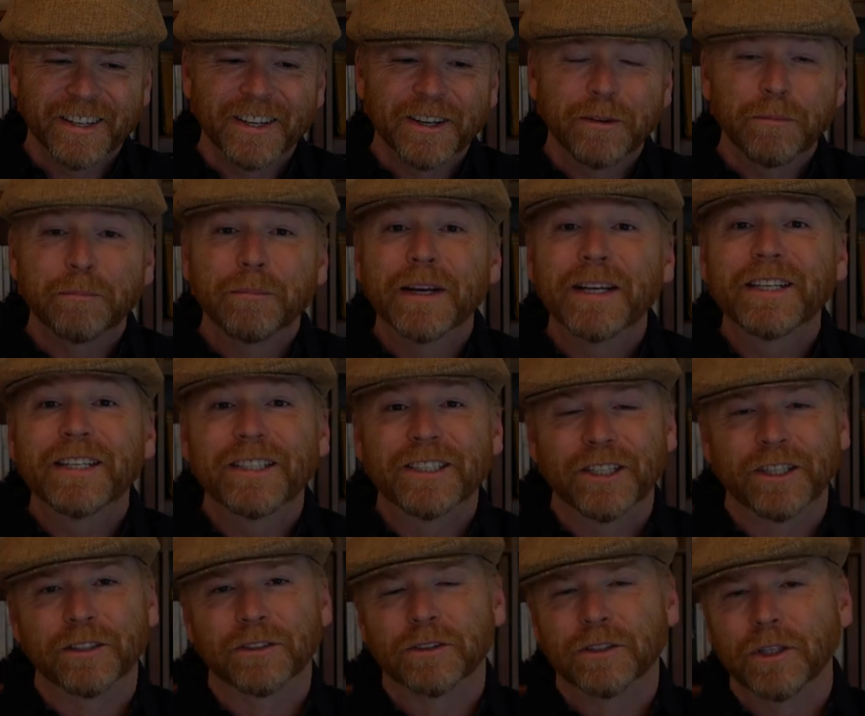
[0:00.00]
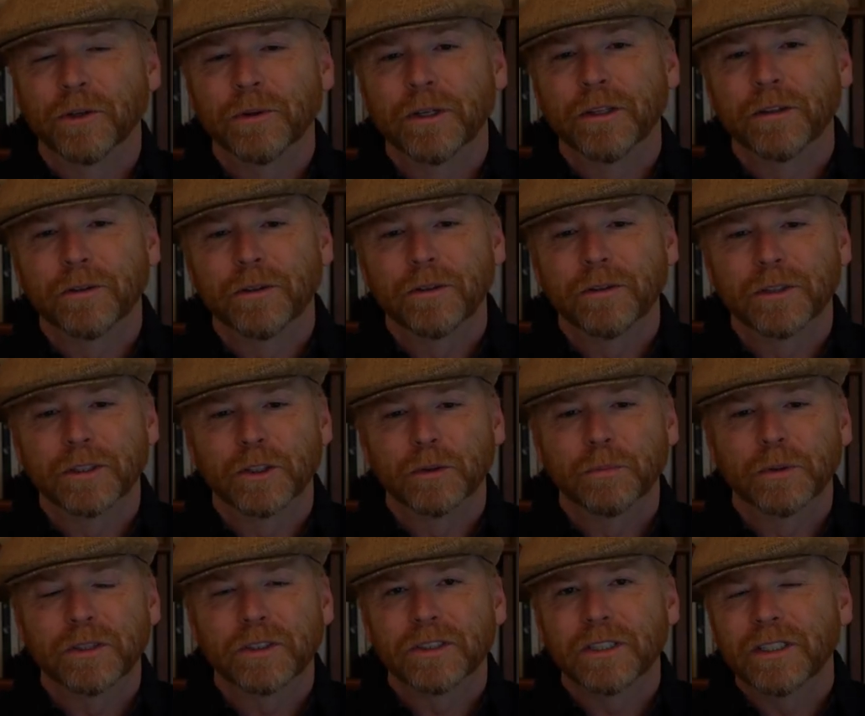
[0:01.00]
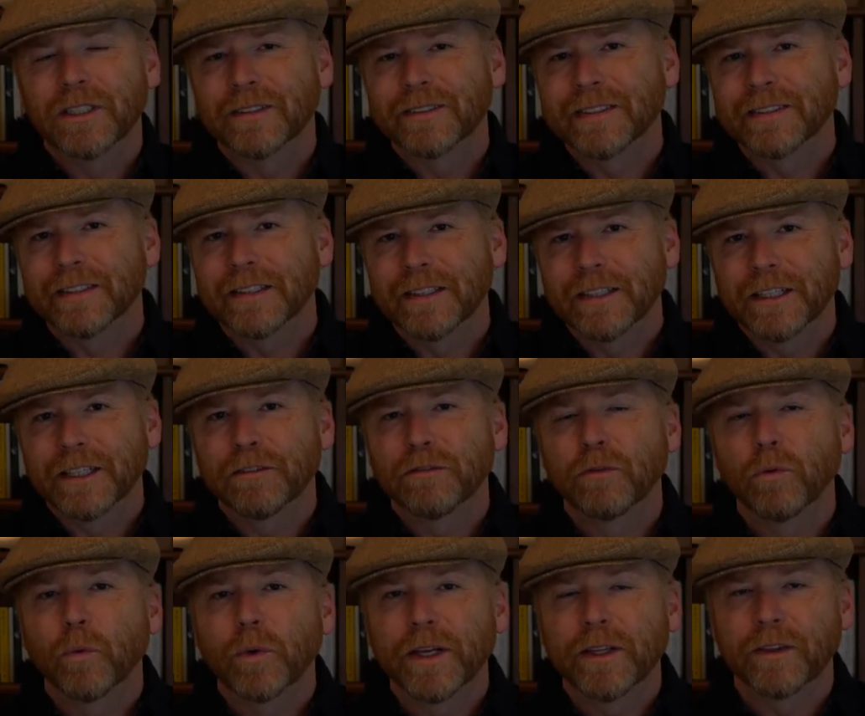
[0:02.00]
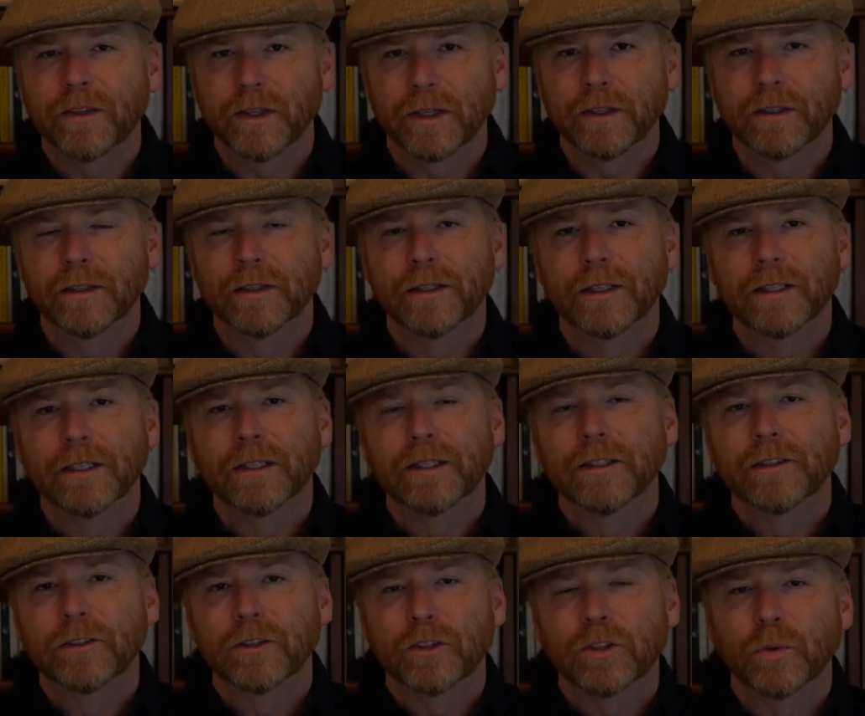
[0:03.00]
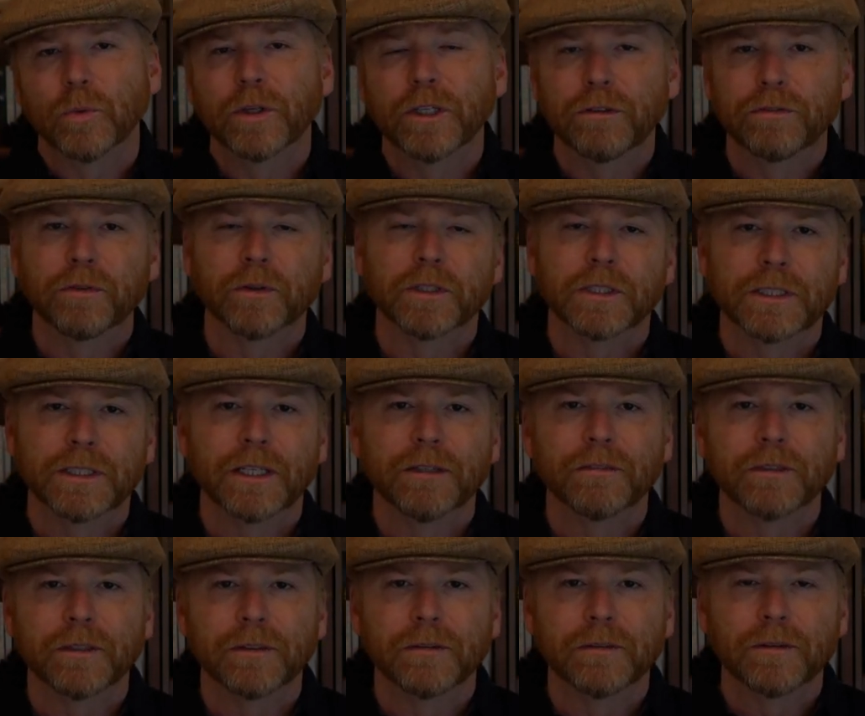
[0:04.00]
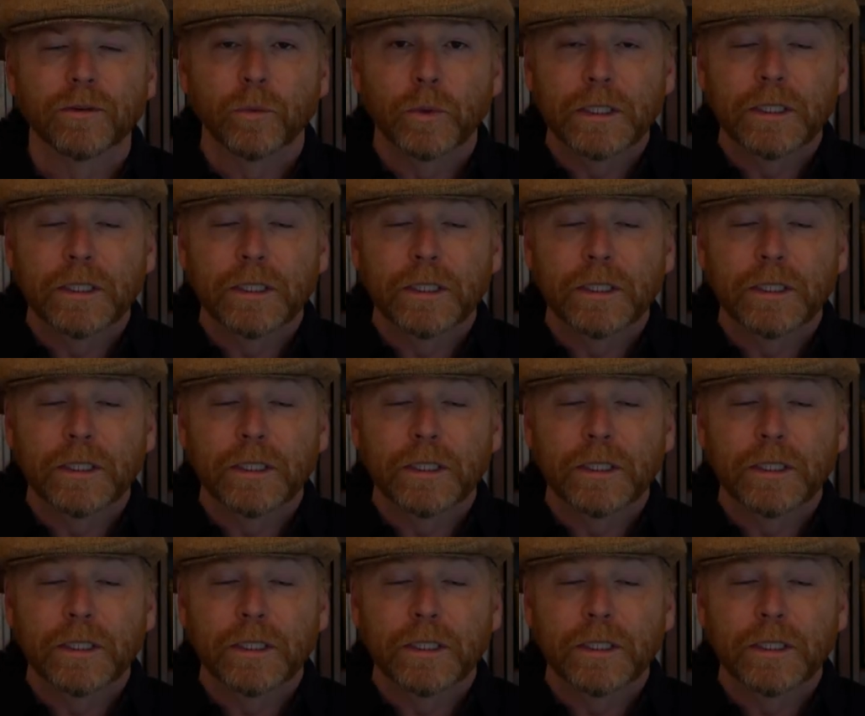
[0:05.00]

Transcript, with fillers: many years going through this, but she doesn't live with it 24 7. We